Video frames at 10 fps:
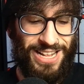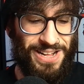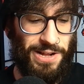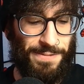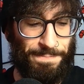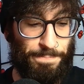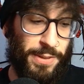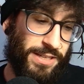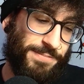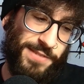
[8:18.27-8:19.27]

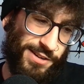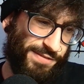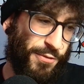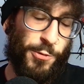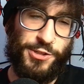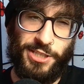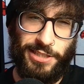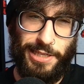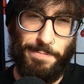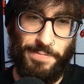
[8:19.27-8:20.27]
But
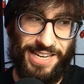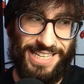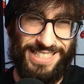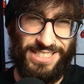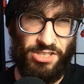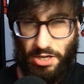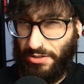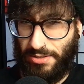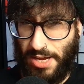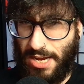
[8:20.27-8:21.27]
unfortunately, it
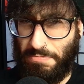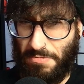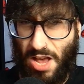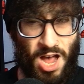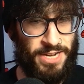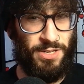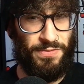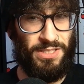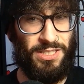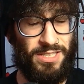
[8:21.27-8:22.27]
does get kind of
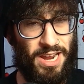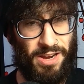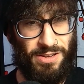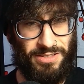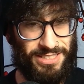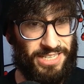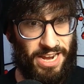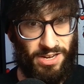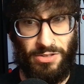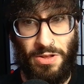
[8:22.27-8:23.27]

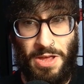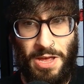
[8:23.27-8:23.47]
stale.